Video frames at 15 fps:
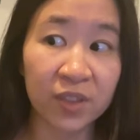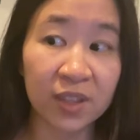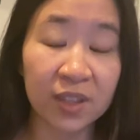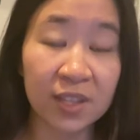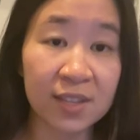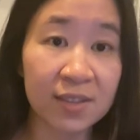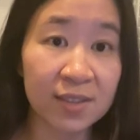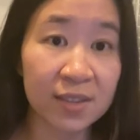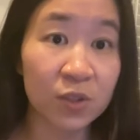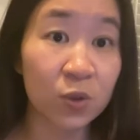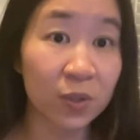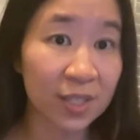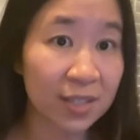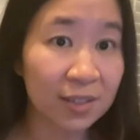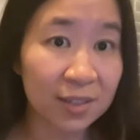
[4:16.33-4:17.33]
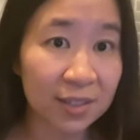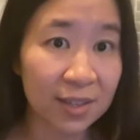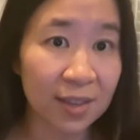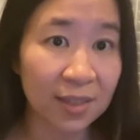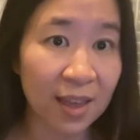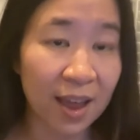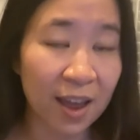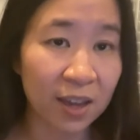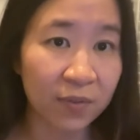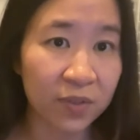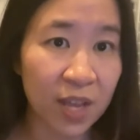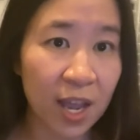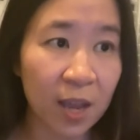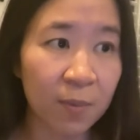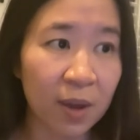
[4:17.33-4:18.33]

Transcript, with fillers: this new skill set that I obtain,